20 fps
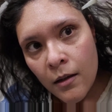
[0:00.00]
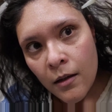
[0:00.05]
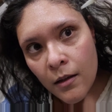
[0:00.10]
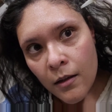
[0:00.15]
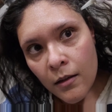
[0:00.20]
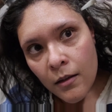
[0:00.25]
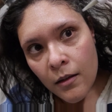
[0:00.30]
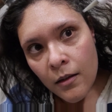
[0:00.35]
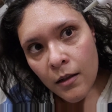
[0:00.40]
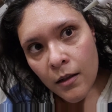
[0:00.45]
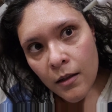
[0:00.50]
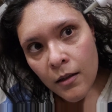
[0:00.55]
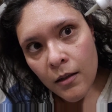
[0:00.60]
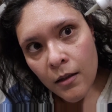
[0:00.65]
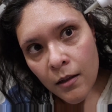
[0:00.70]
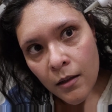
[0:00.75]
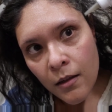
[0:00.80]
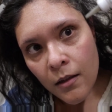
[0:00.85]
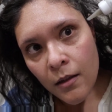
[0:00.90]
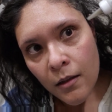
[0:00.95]
And then
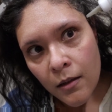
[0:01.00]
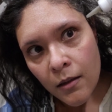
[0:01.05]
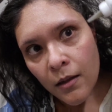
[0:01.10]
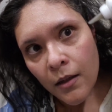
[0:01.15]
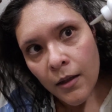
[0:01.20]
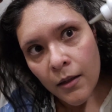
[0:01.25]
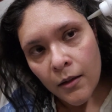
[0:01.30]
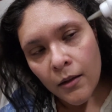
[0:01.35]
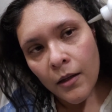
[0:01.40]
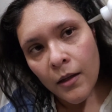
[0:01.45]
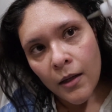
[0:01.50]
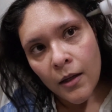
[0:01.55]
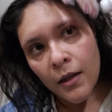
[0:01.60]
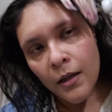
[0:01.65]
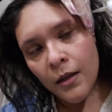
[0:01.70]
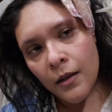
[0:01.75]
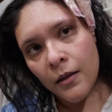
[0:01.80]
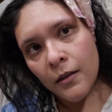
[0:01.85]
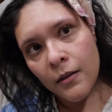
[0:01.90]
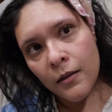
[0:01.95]
like
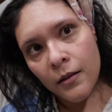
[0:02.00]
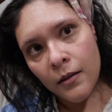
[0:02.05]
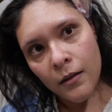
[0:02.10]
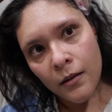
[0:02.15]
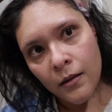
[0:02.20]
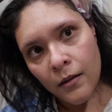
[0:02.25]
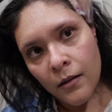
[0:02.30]
this.